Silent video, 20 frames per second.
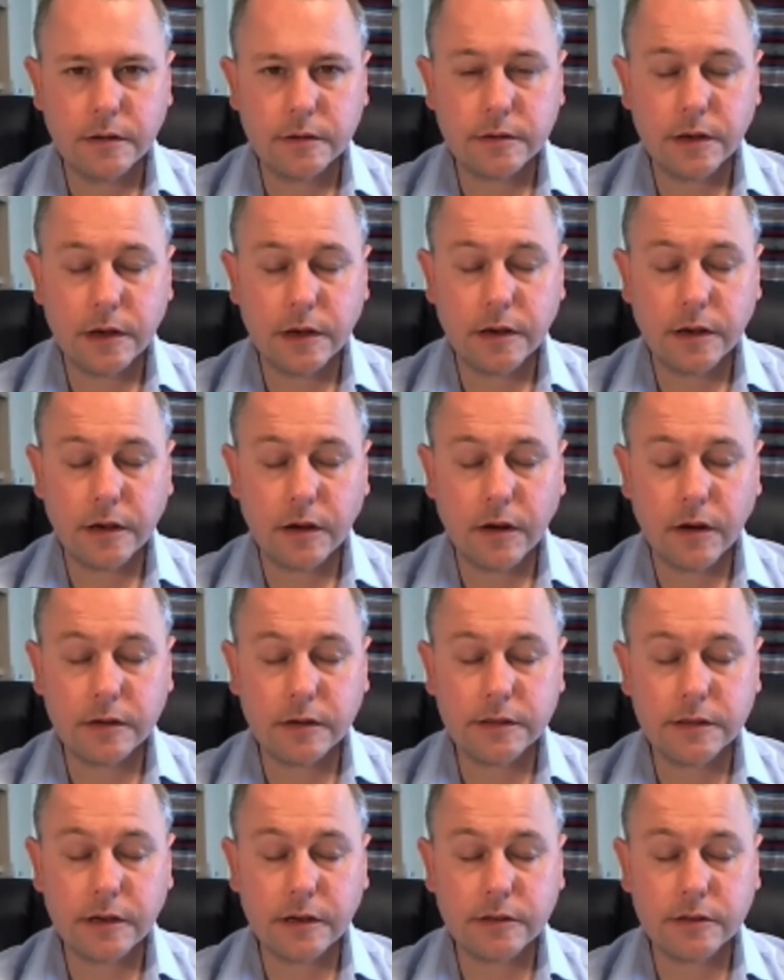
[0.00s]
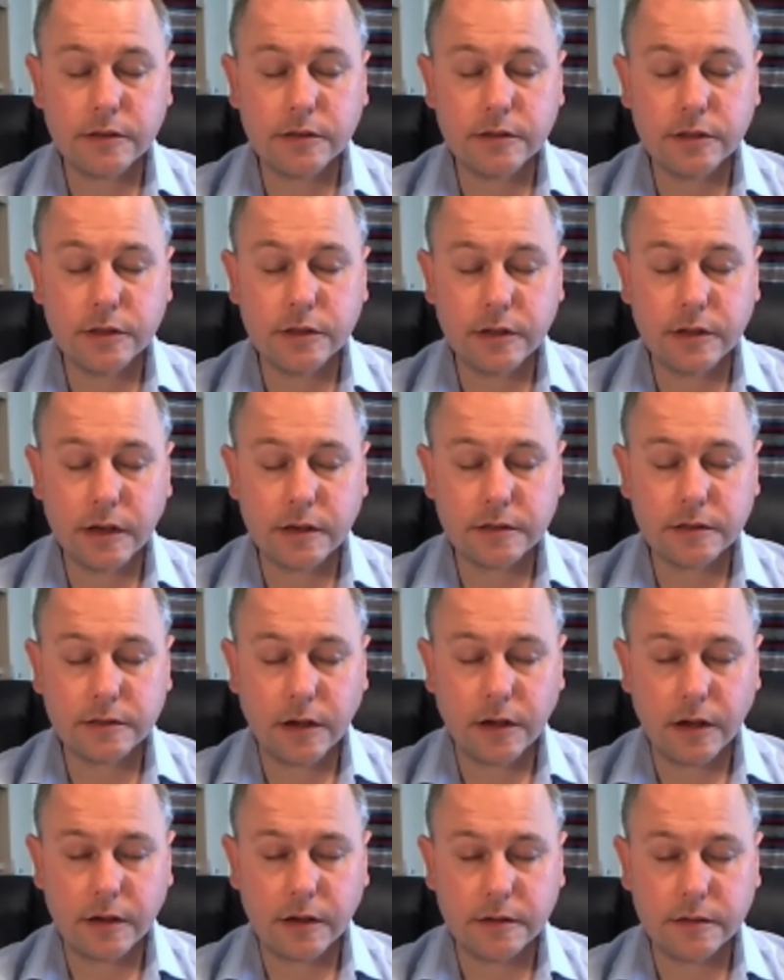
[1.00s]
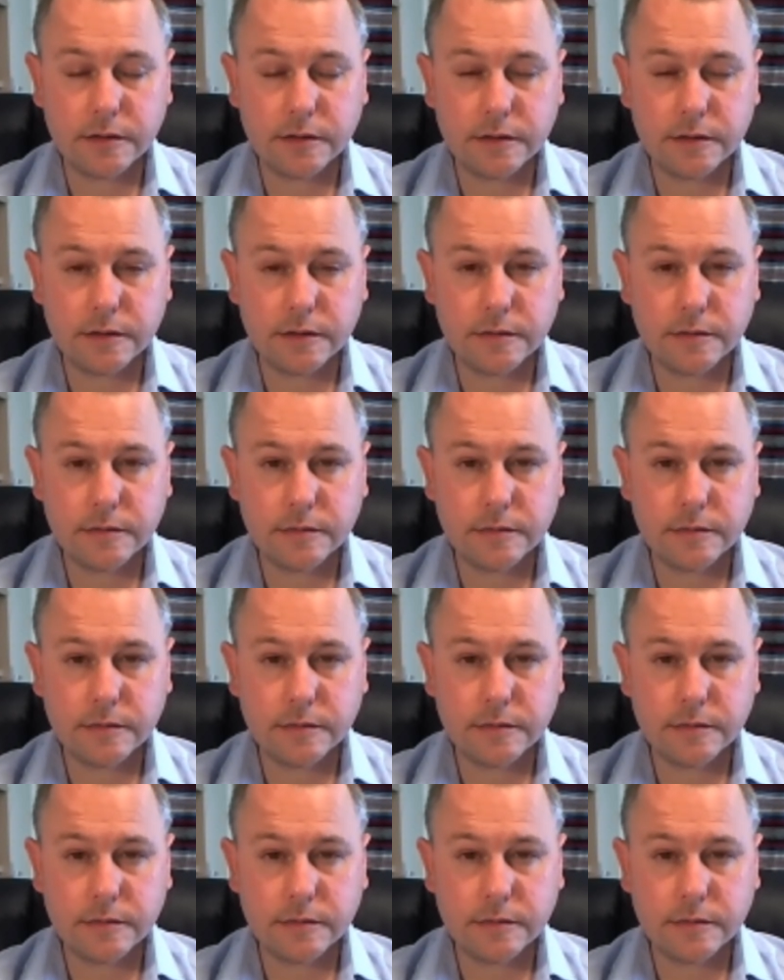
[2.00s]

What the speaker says: turning our attention to that silence.